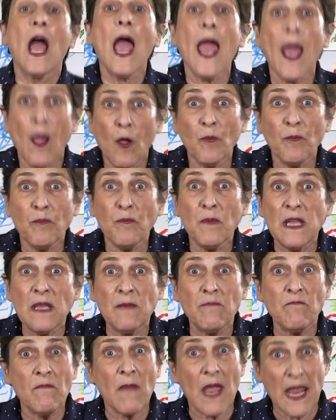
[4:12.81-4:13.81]
Help
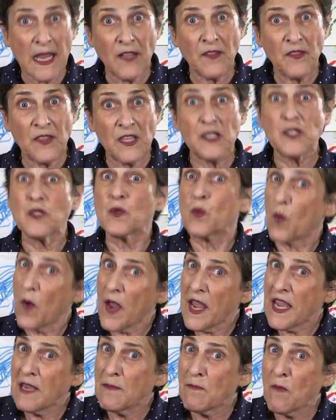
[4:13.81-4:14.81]
me make this
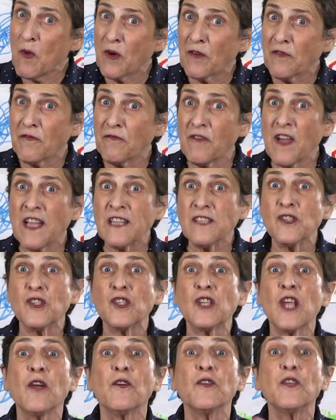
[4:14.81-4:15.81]
way more fun,
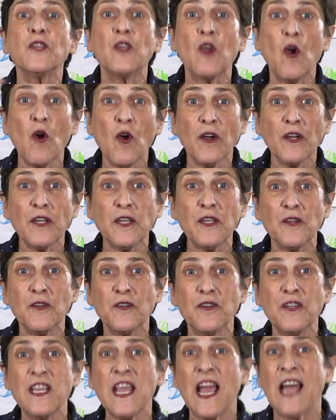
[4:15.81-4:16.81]
share your
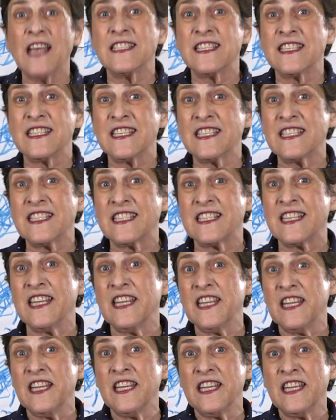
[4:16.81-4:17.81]

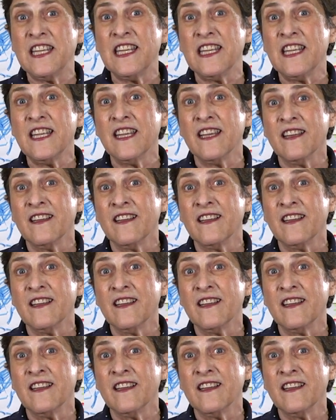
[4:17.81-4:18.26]
curiosity.